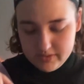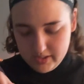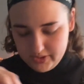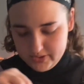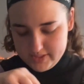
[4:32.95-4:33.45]
On
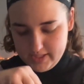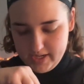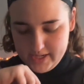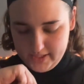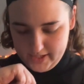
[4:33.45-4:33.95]
the other
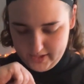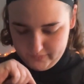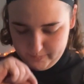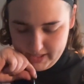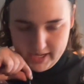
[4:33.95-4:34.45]
side, I have
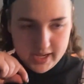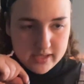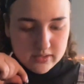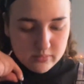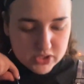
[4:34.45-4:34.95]
a pen